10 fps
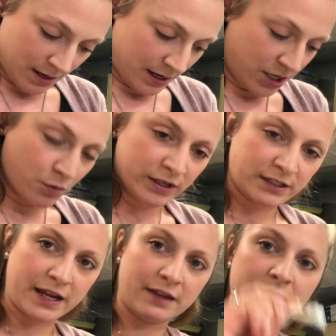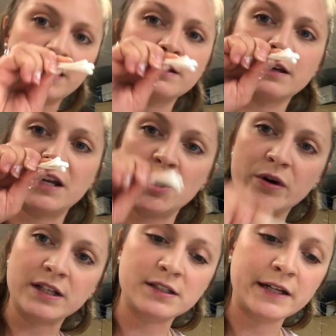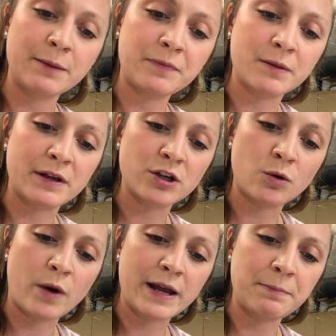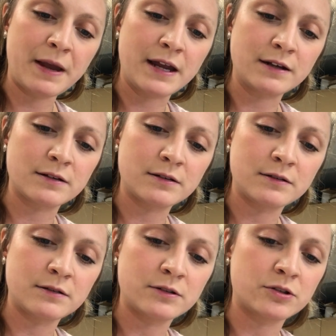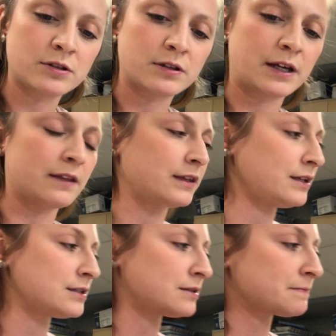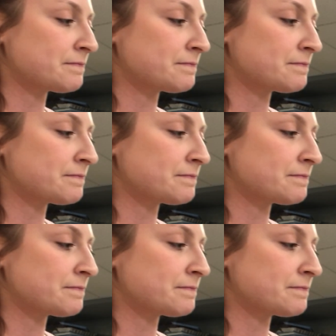And you want to take these and you want to stamp them in your white paint, just like this.